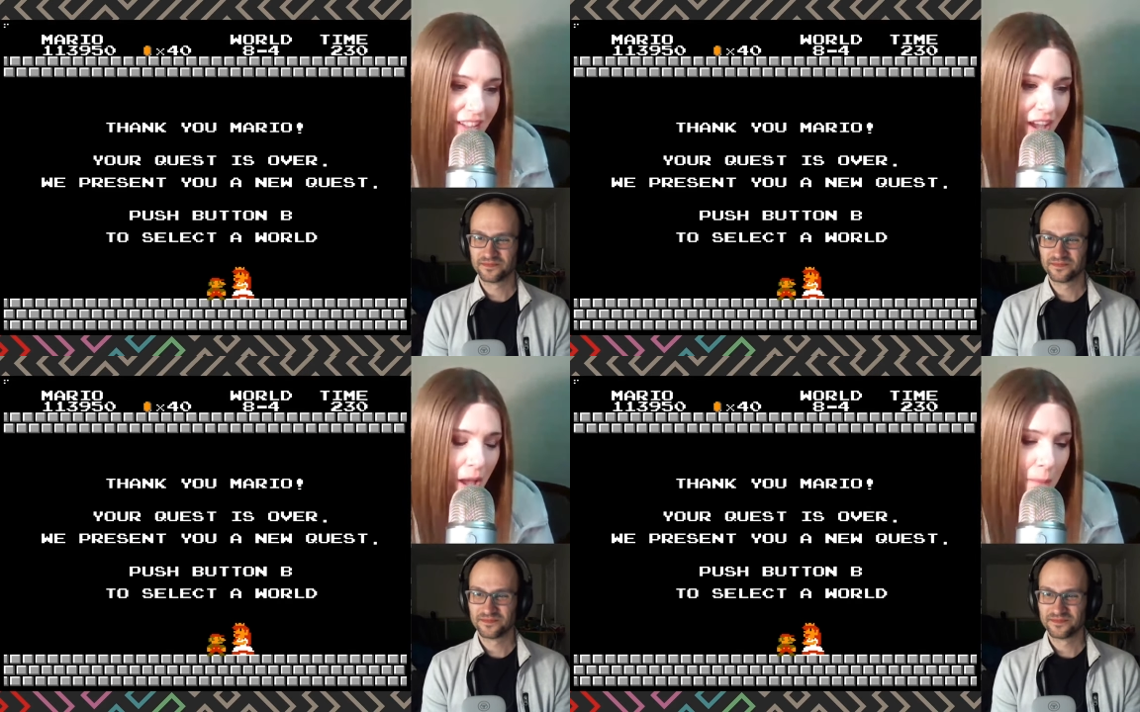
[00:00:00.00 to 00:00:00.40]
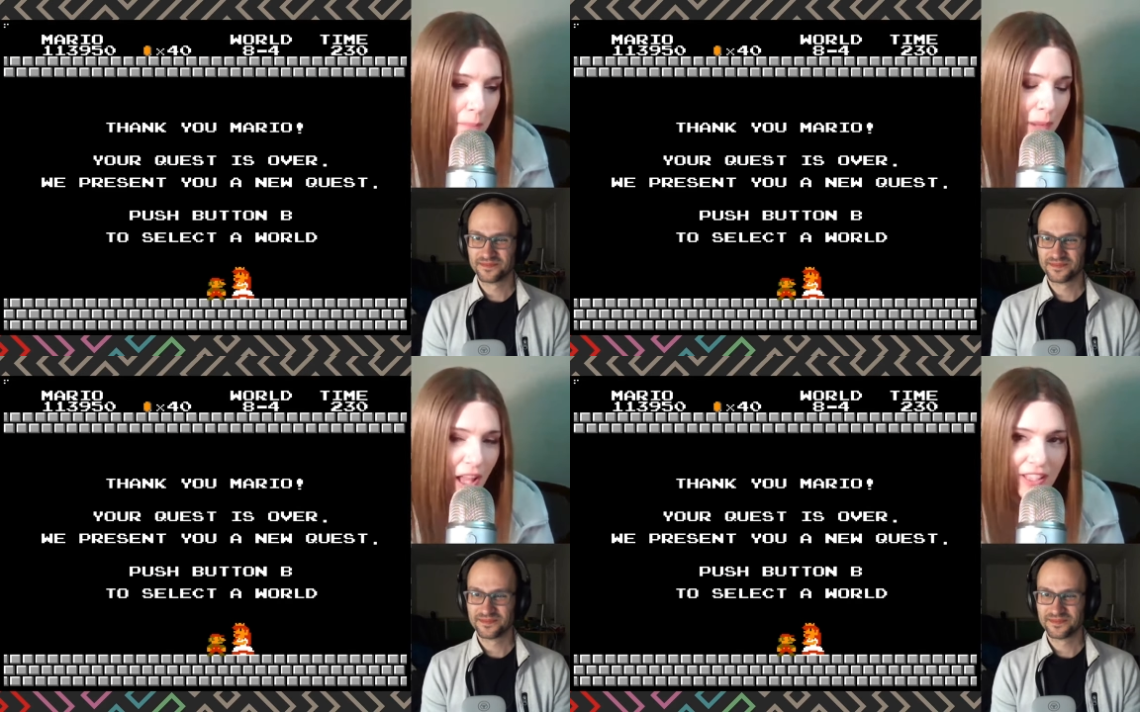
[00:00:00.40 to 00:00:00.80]
Speaker 1: um,
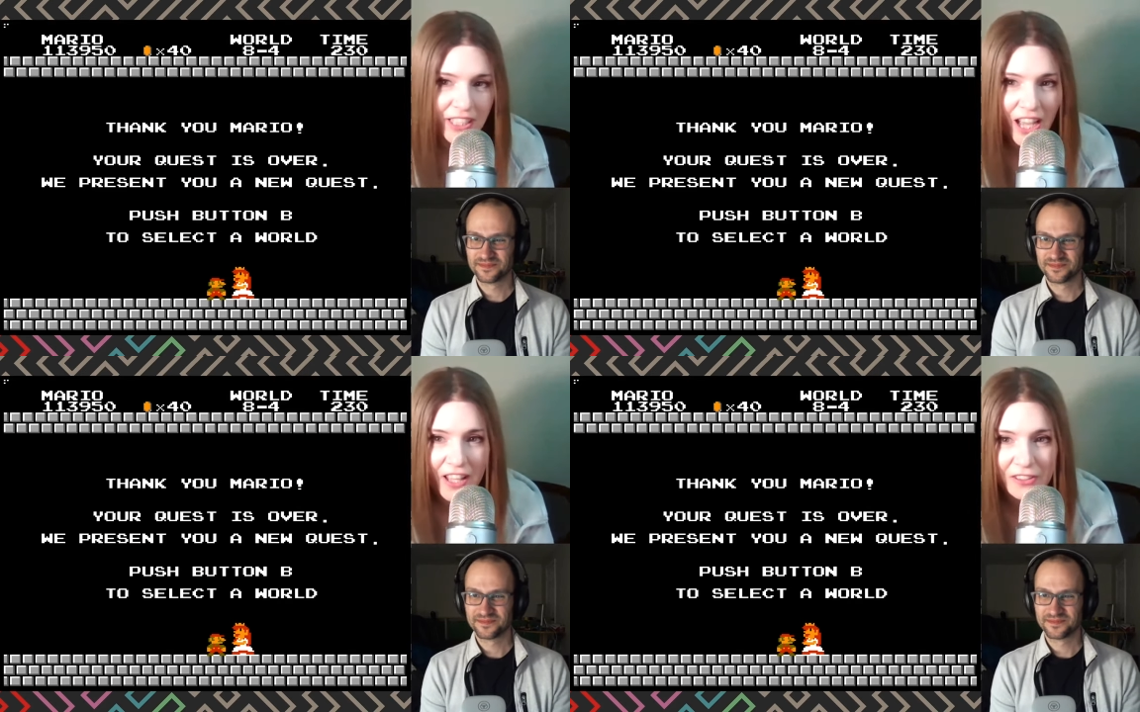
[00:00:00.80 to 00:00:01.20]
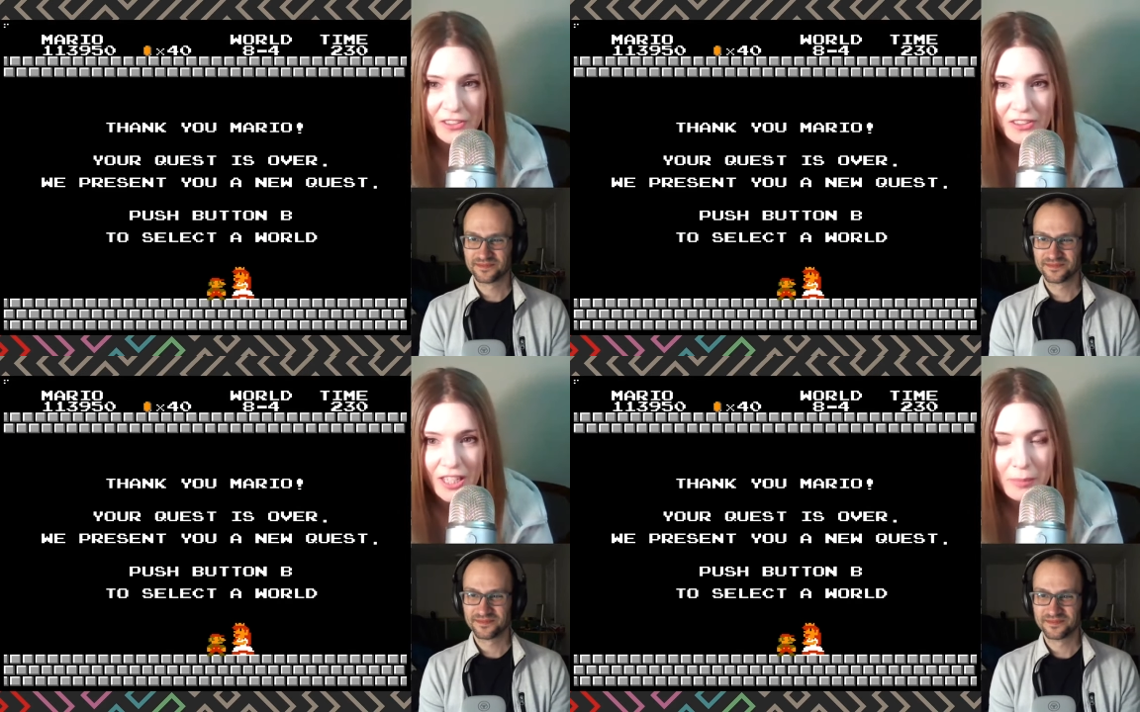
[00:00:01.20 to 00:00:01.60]

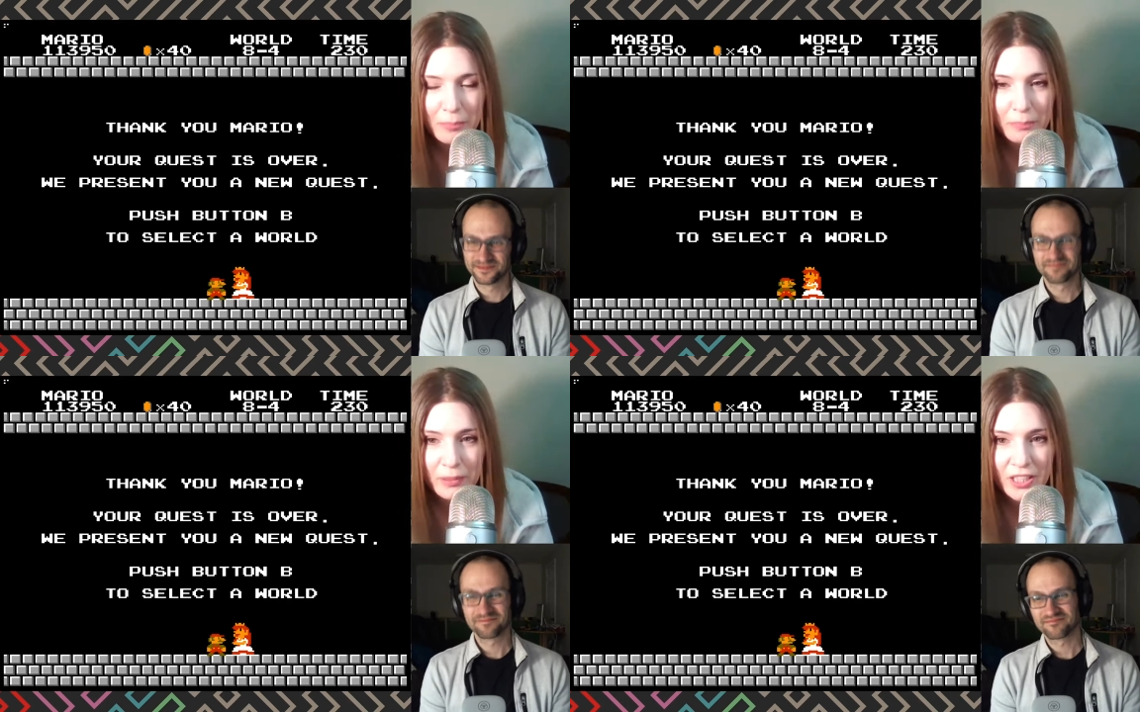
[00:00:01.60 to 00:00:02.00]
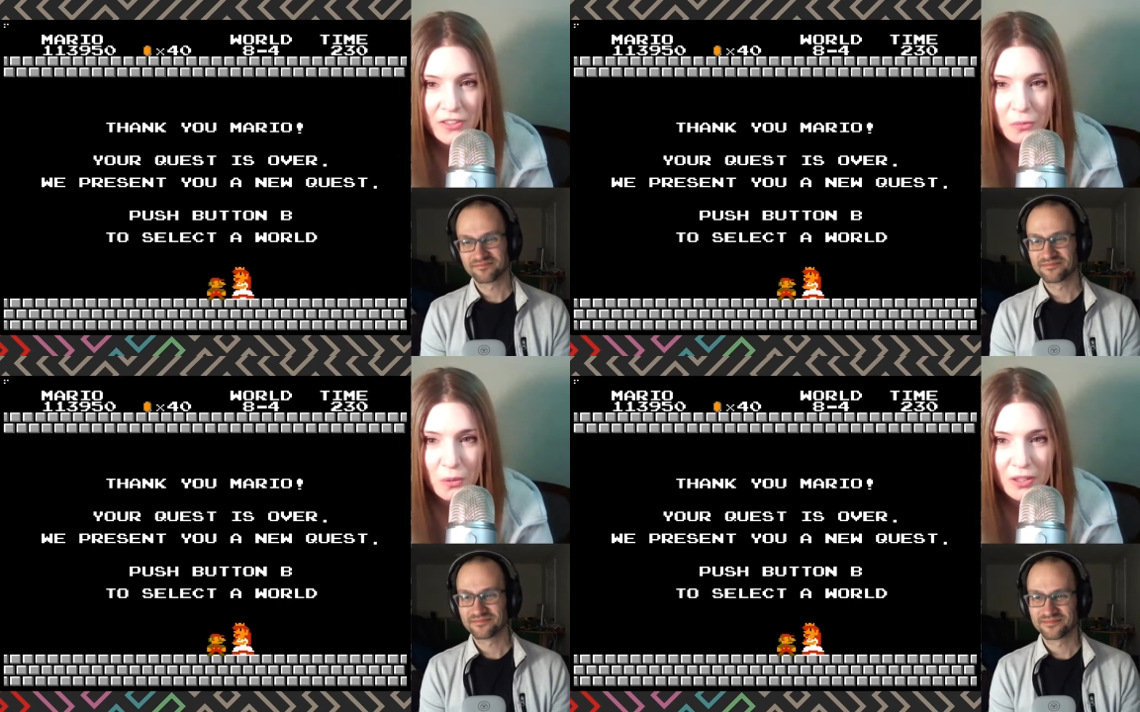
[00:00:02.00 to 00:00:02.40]
polygonal, like
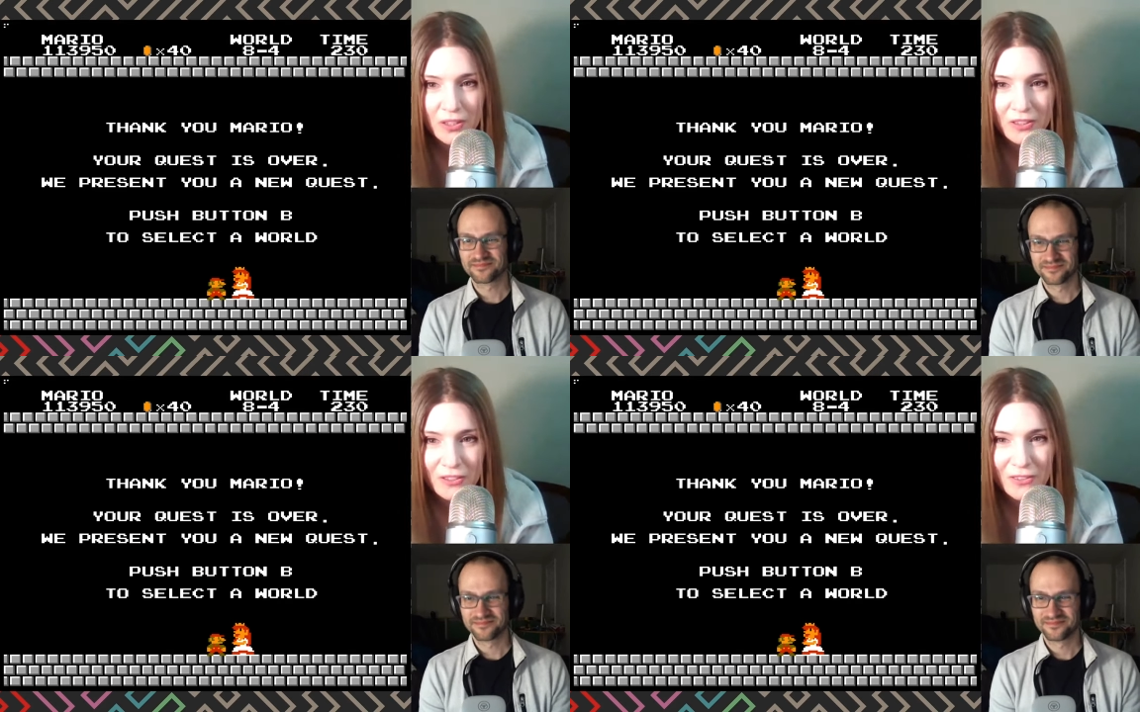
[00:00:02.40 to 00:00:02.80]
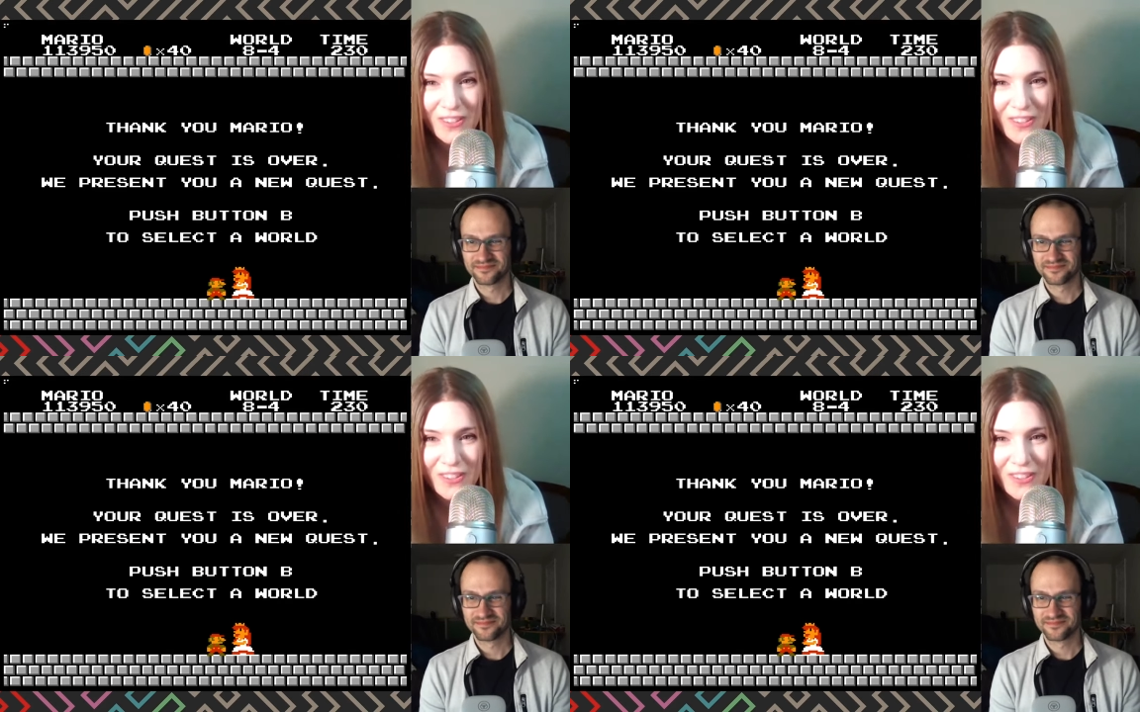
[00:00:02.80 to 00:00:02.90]
PS1 and 2